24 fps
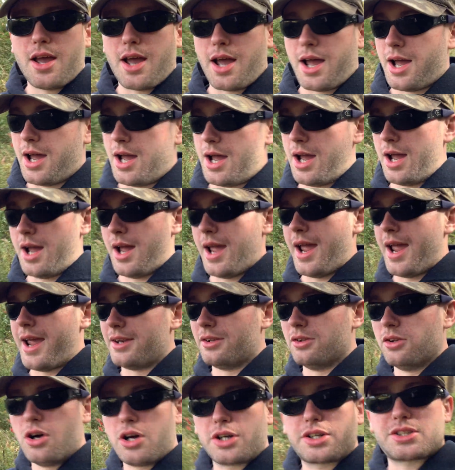uh,
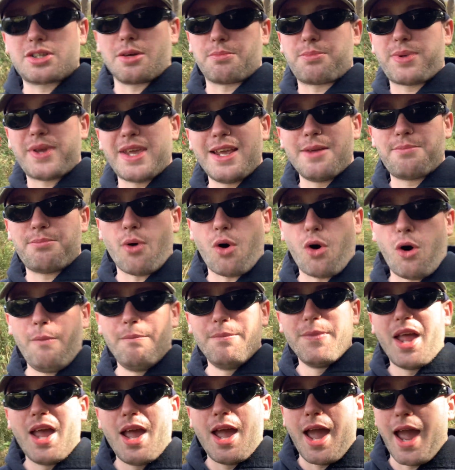and look to people
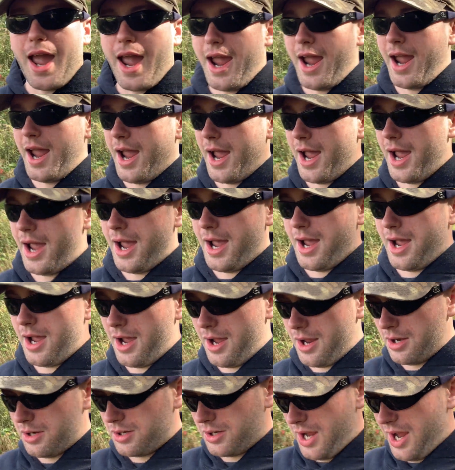
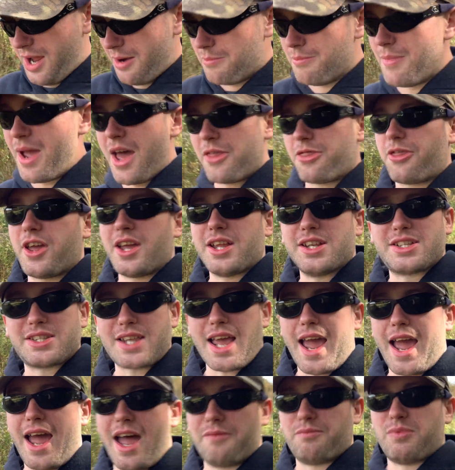and and methods
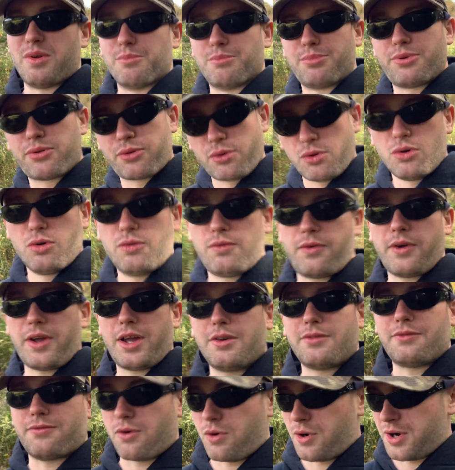that have been
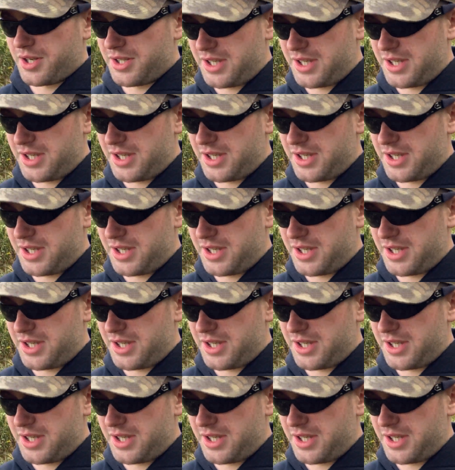proven for